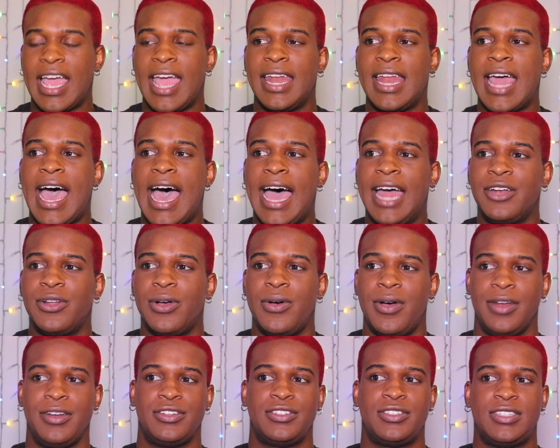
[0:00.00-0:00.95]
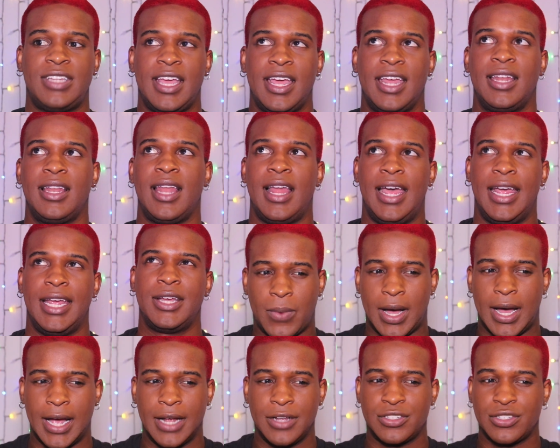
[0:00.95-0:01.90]
And I don't understand like
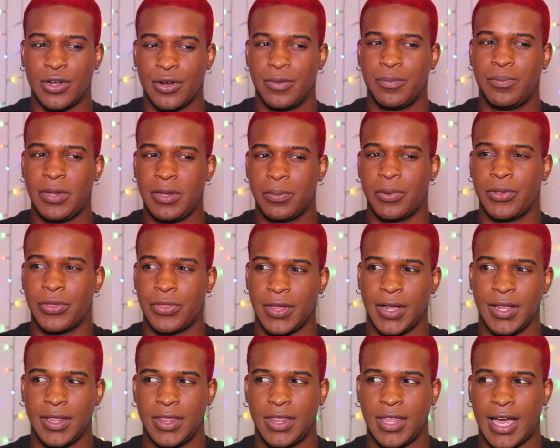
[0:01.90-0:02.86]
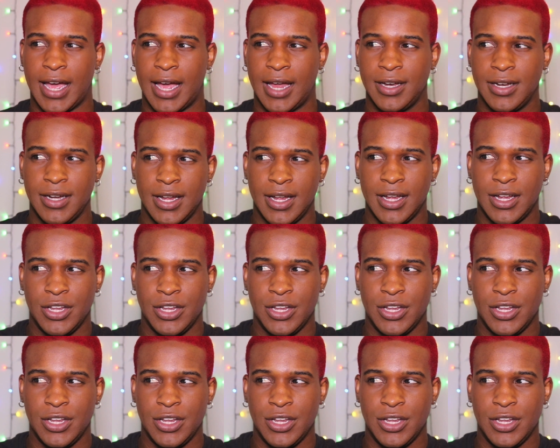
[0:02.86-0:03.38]
why certain people think that,